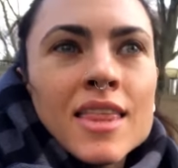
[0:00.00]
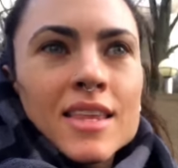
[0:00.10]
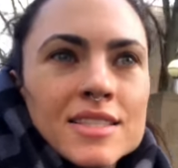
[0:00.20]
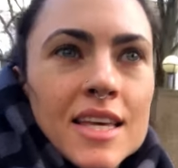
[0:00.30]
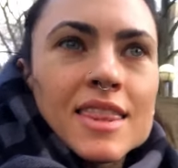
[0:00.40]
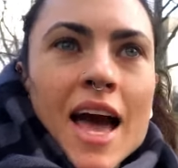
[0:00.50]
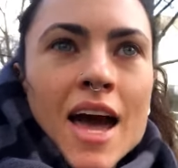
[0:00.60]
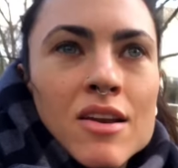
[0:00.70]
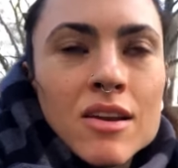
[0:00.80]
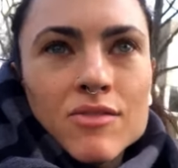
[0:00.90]
Things like
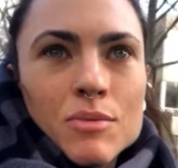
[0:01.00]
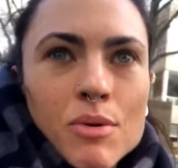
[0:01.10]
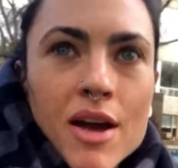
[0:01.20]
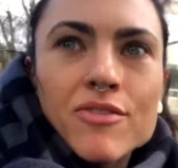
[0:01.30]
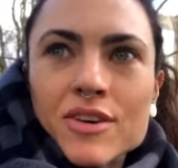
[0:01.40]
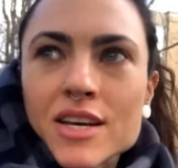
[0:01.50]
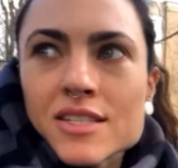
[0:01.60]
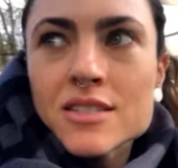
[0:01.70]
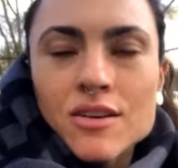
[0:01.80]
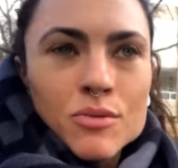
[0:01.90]
that, not even
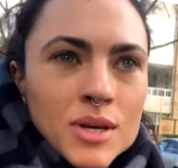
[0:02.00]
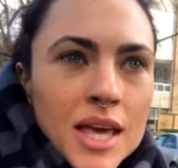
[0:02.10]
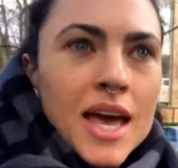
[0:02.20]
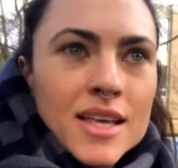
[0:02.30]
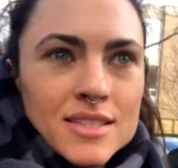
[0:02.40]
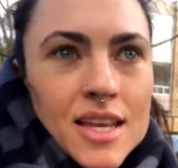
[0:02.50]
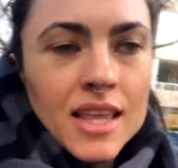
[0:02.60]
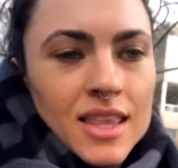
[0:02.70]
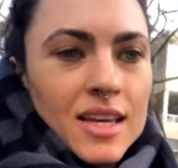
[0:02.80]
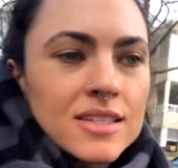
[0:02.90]
breakfast on weekends,
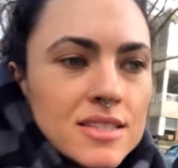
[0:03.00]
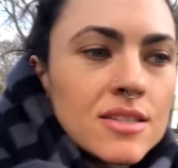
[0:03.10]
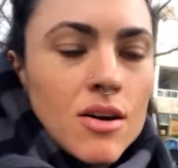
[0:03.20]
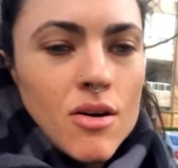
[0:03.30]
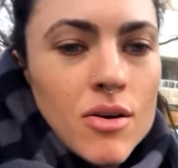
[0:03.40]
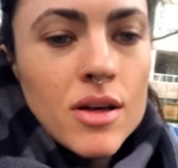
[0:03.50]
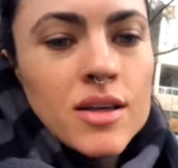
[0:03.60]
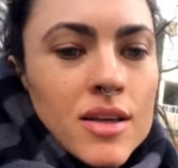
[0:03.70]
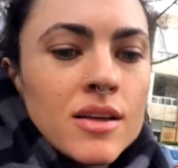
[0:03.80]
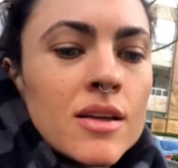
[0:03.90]
anything. So
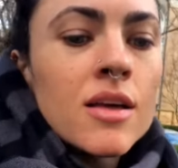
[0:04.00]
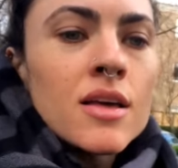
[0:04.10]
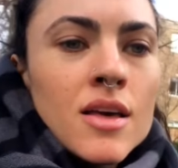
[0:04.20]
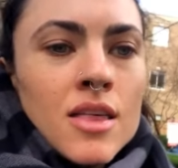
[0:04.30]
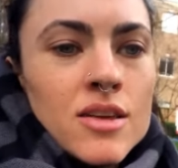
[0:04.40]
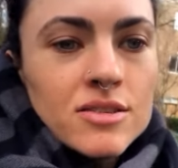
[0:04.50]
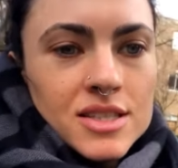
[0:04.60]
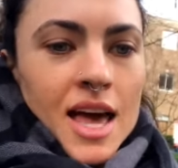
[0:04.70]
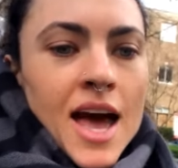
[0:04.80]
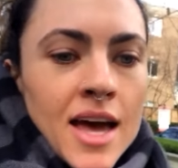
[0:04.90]
there's
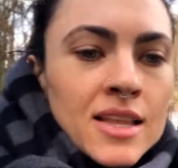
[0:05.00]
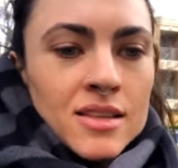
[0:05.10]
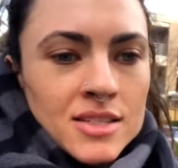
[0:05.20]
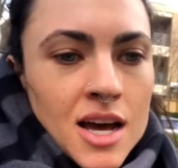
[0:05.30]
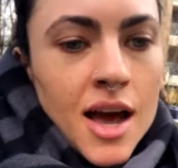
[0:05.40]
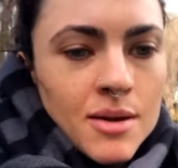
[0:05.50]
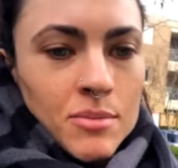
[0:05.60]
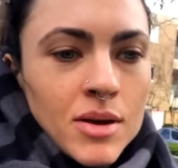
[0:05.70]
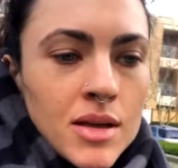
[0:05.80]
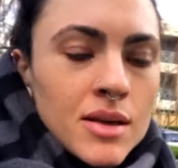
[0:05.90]
that, the
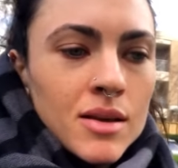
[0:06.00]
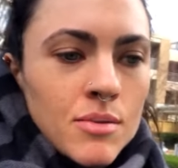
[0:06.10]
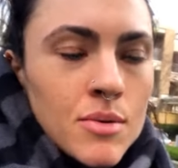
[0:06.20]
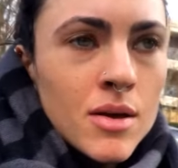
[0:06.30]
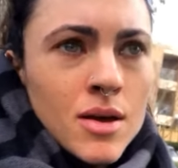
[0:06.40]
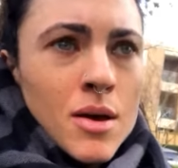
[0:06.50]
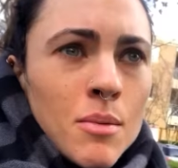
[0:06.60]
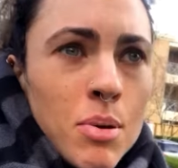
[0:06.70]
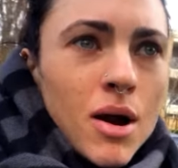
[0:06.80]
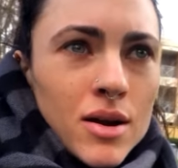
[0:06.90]
time
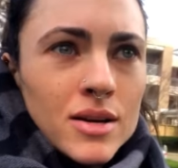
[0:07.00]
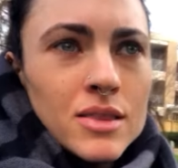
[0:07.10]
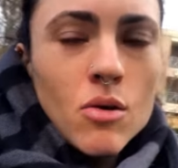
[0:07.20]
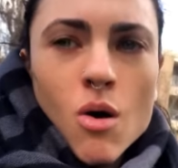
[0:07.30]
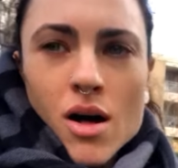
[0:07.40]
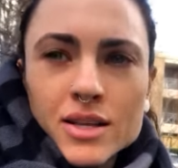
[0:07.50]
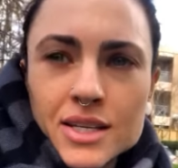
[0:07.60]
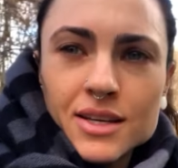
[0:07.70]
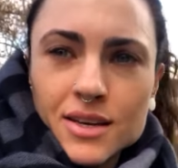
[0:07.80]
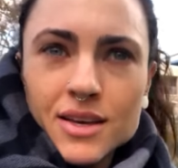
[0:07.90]
part, the
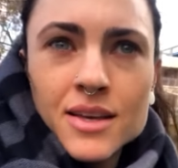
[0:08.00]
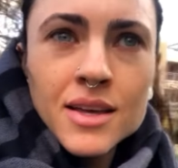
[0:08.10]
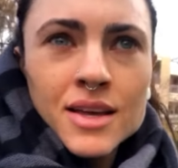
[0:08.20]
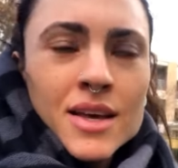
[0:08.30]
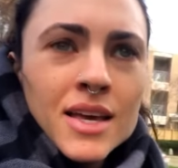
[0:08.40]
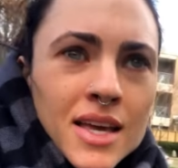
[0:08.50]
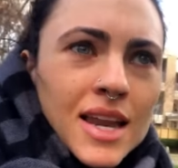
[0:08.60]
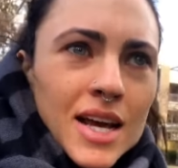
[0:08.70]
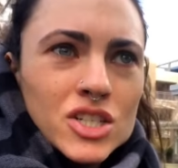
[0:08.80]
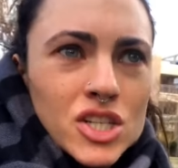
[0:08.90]
quality
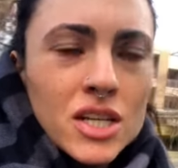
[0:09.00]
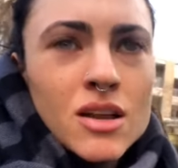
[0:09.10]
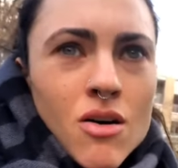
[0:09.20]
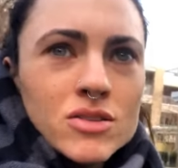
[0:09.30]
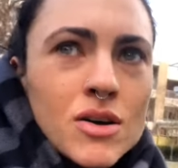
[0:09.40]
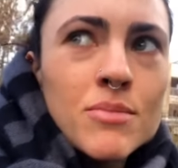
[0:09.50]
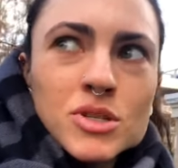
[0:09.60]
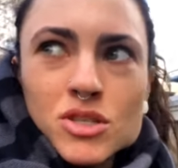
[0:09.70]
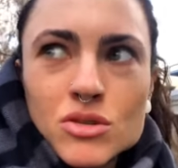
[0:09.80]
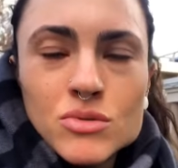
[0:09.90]
connection. Also, I'm
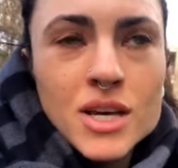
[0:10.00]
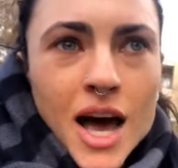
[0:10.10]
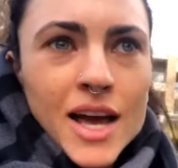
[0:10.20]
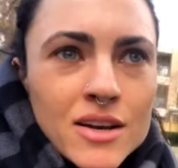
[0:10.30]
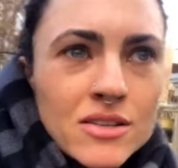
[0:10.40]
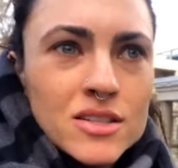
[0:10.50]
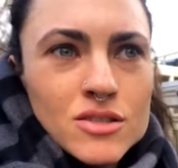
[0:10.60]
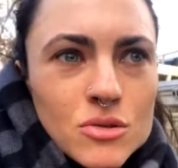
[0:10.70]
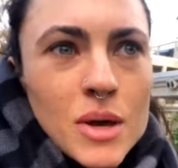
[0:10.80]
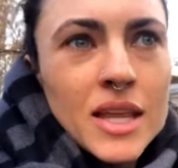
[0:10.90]
just too tired to do